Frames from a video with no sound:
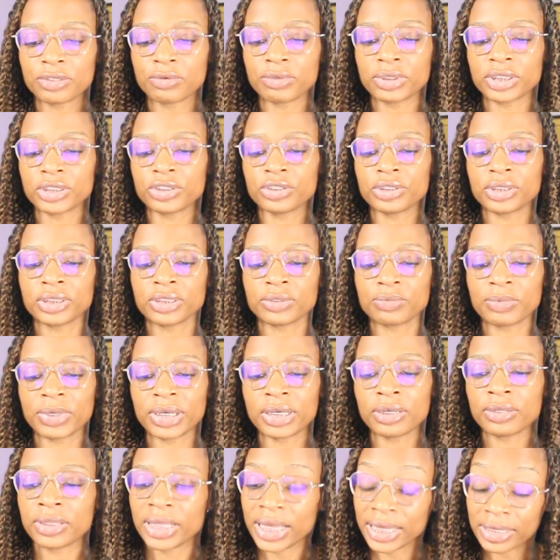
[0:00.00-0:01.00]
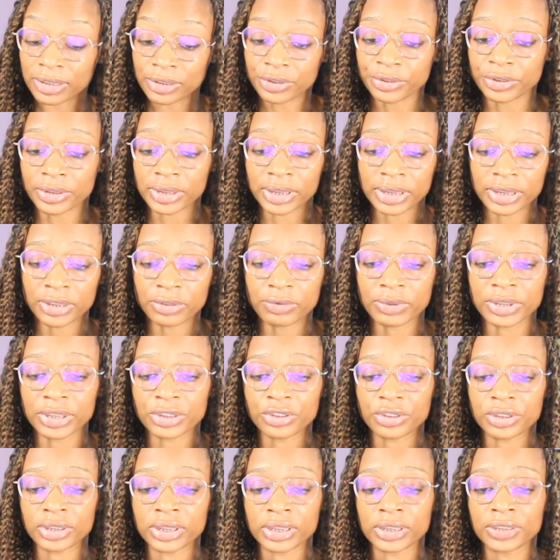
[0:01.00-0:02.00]
question as well, the answer to this
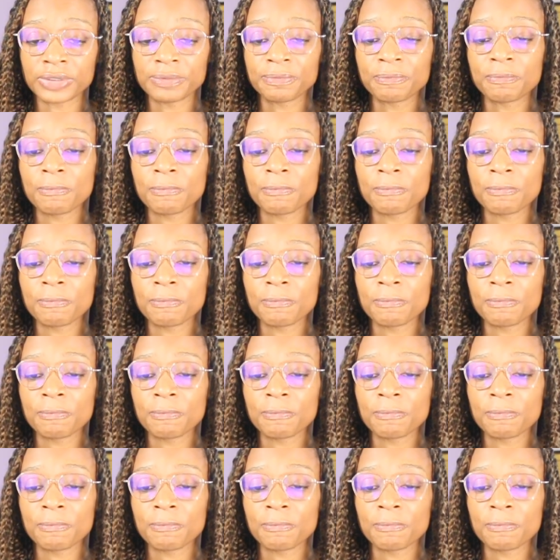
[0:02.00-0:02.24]
question.